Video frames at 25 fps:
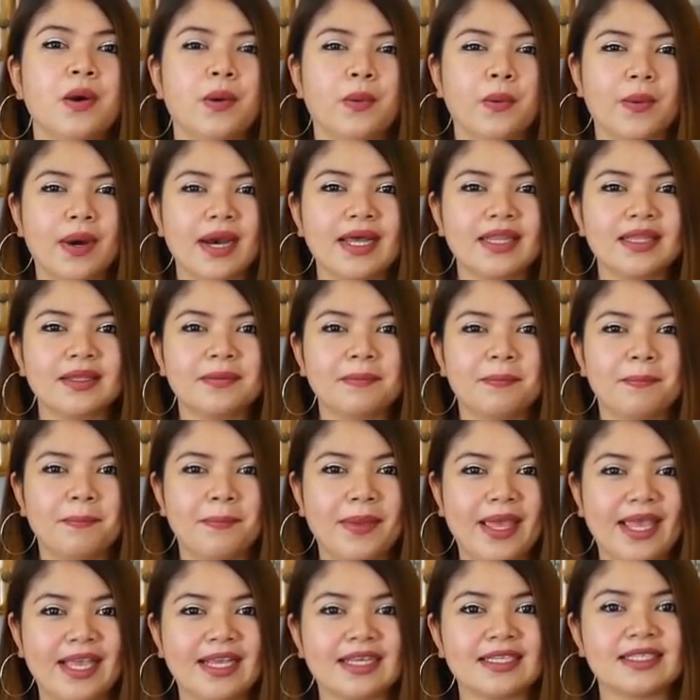What
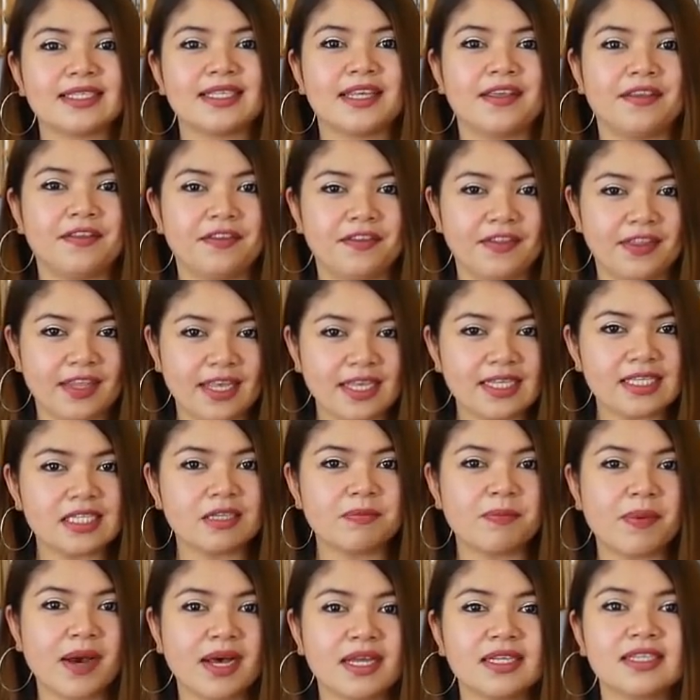makes
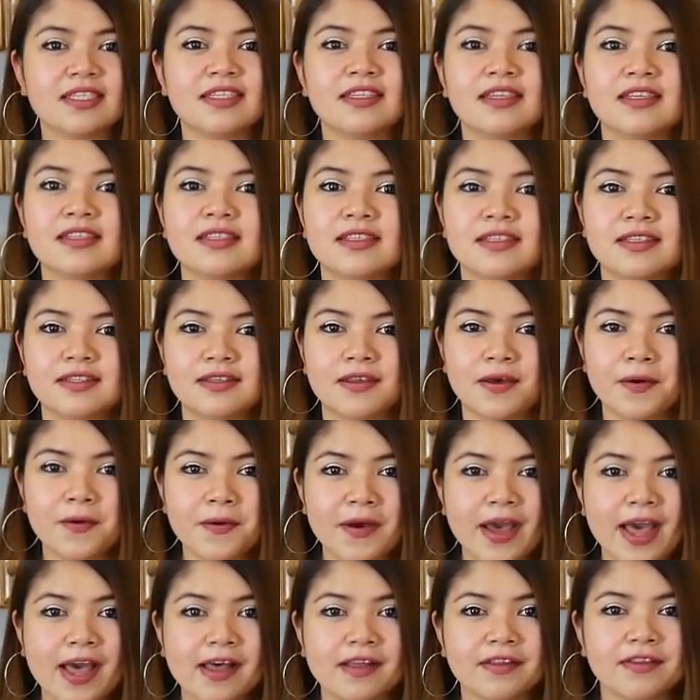this pasta
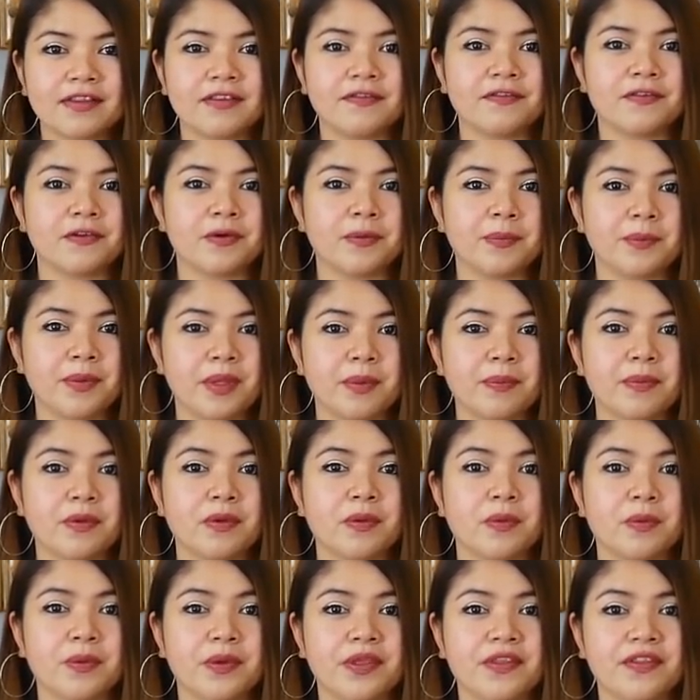so healthy for
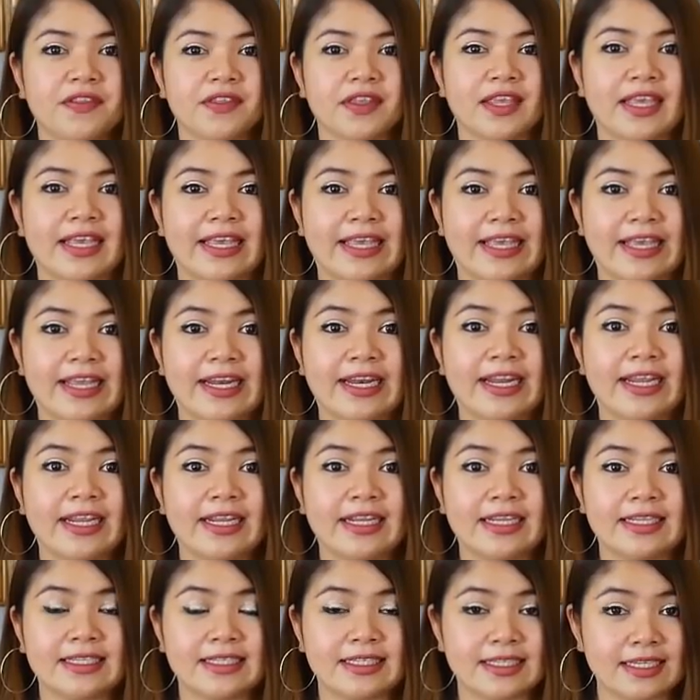people with kidney
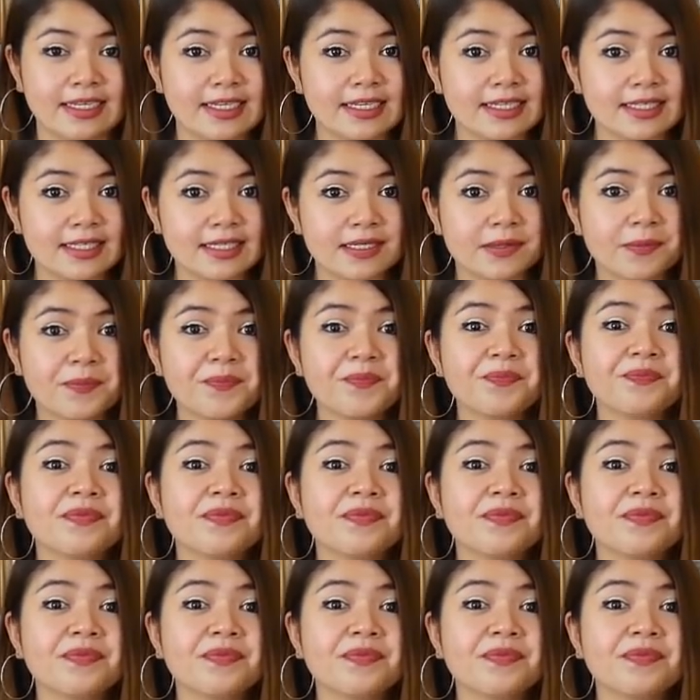disease?